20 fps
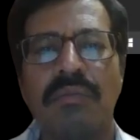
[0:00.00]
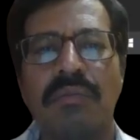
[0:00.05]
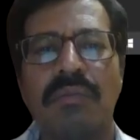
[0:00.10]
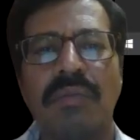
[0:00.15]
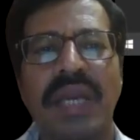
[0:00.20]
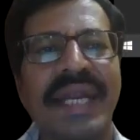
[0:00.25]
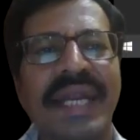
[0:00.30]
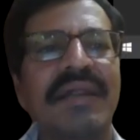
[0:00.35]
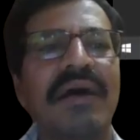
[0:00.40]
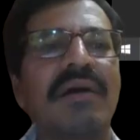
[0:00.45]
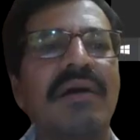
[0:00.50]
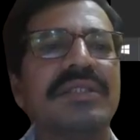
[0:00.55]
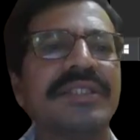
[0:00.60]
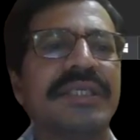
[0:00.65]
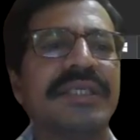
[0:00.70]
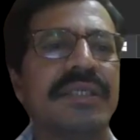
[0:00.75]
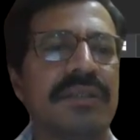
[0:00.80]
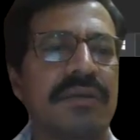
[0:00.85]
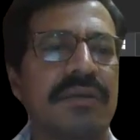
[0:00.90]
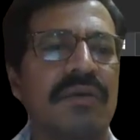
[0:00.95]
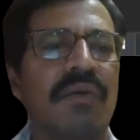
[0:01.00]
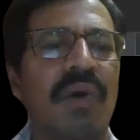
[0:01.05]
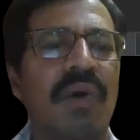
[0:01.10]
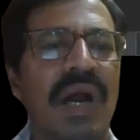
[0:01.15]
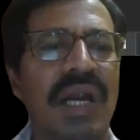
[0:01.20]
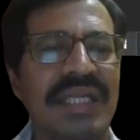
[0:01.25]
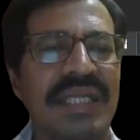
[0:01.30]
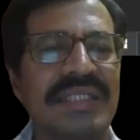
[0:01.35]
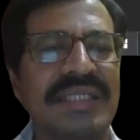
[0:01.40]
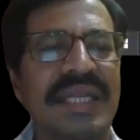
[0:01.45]
right answer,
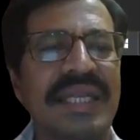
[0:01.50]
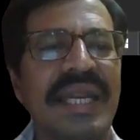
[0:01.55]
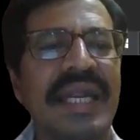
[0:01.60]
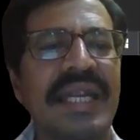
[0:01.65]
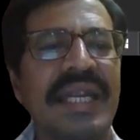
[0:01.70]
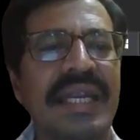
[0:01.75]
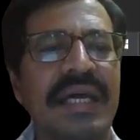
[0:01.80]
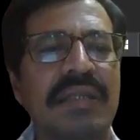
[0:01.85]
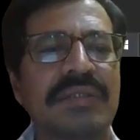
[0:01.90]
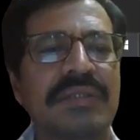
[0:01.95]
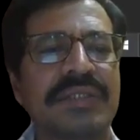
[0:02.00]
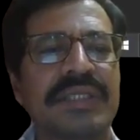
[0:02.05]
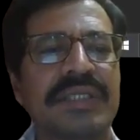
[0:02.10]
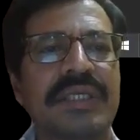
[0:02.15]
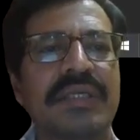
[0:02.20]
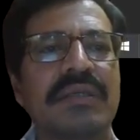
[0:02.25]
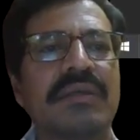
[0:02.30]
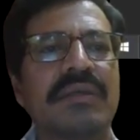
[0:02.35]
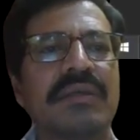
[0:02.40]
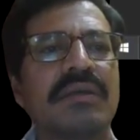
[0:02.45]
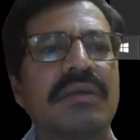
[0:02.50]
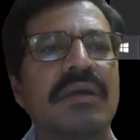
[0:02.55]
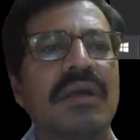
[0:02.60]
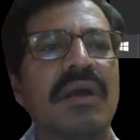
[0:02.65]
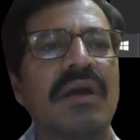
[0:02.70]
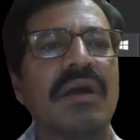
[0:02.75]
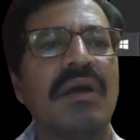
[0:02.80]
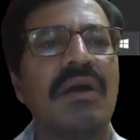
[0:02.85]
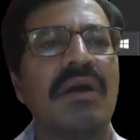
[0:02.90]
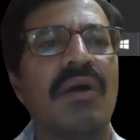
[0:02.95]
what is the right answer?
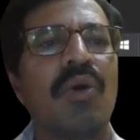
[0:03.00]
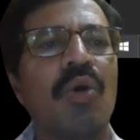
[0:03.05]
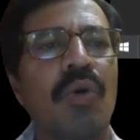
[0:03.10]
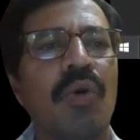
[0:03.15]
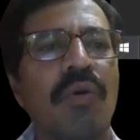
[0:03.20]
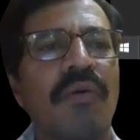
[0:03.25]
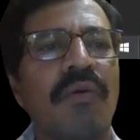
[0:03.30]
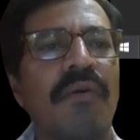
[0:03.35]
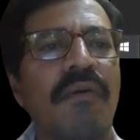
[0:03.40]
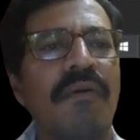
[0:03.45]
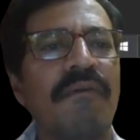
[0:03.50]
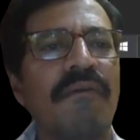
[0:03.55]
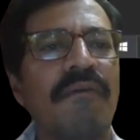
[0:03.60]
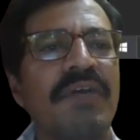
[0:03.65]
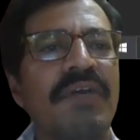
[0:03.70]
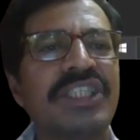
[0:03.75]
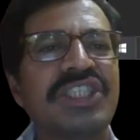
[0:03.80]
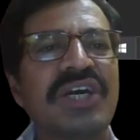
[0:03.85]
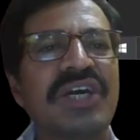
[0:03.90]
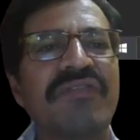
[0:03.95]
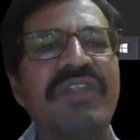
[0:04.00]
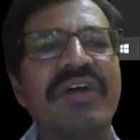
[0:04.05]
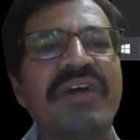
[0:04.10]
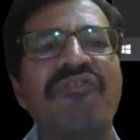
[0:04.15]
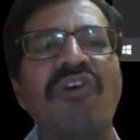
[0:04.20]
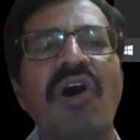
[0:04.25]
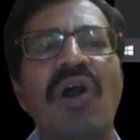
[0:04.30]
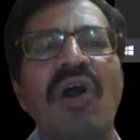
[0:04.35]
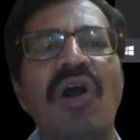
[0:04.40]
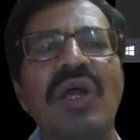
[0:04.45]
Which of the
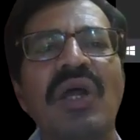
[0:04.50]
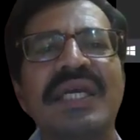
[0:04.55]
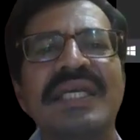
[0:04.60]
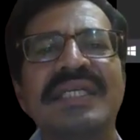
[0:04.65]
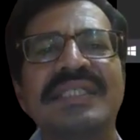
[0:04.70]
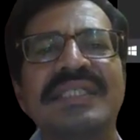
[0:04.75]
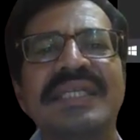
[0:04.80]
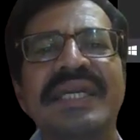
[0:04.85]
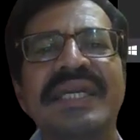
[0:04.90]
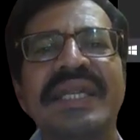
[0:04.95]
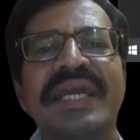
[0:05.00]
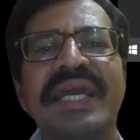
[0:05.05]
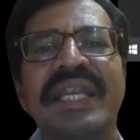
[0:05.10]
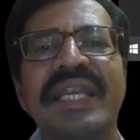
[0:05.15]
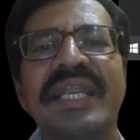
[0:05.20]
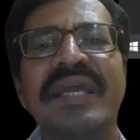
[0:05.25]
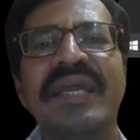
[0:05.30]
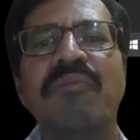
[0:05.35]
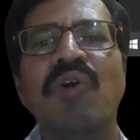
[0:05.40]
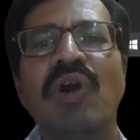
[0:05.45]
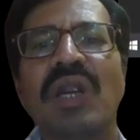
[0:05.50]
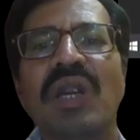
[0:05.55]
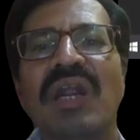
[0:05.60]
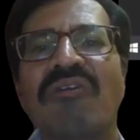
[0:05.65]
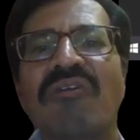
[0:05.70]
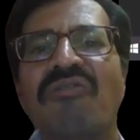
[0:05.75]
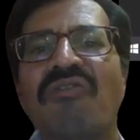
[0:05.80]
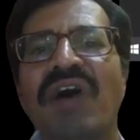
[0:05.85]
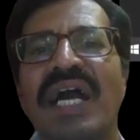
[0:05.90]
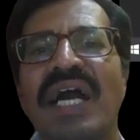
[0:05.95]
following is the DNA model
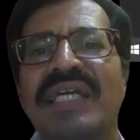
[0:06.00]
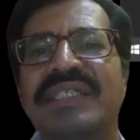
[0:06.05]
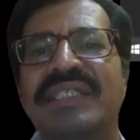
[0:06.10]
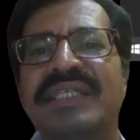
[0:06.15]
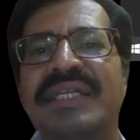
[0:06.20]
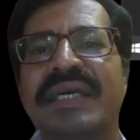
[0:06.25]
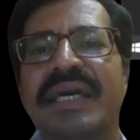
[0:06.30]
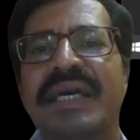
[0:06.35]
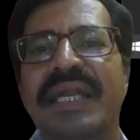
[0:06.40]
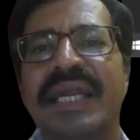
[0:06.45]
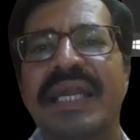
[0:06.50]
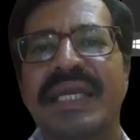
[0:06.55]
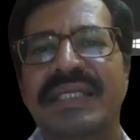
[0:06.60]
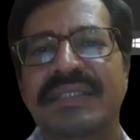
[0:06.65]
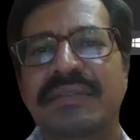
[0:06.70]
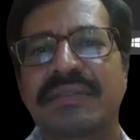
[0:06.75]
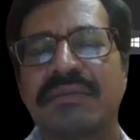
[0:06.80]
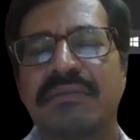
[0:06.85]
of Watson-Crick?